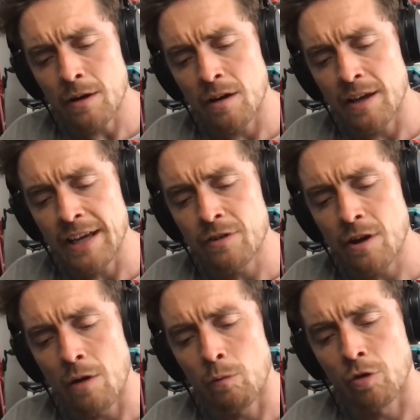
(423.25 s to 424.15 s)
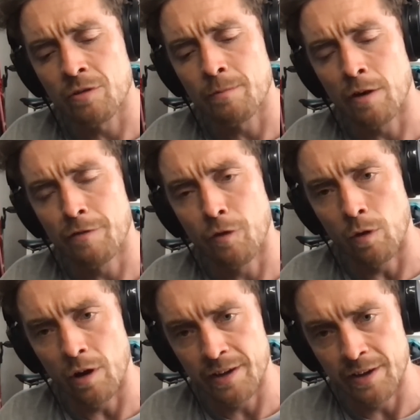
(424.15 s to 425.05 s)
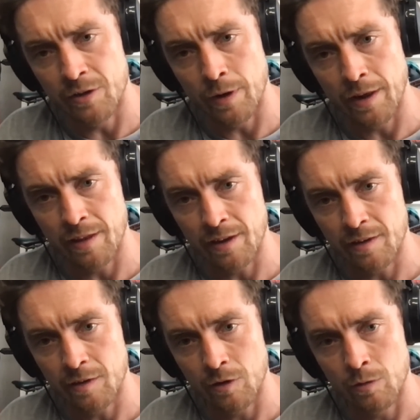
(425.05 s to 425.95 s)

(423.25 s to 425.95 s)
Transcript: even though it wasn't my fault and I didn't do anything to